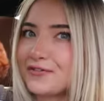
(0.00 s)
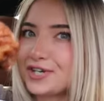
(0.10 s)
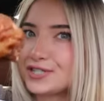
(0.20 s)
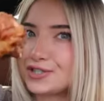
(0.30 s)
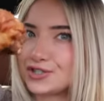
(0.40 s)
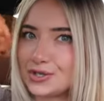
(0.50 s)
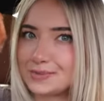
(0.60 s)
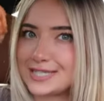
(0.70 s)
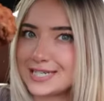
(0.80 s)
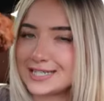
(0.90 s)
My favorite is the
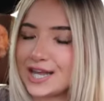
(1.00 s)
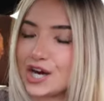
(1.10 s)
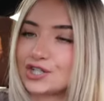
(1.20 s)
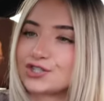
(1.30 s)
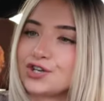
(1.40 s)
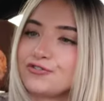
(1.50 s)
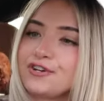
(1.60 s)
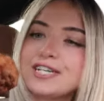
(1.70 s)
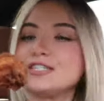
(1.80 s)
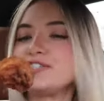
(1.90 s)
drumsticks. They are so
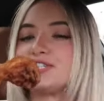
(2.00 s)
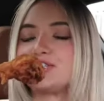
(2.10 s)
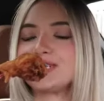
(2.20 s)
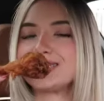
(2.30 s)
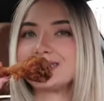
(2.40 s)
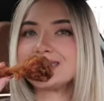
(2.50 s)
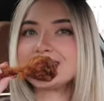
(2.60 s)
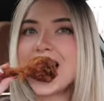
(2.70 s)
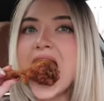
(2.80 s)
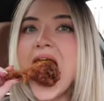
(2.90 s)
freaking
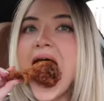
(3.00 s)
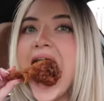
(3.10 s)
delicious.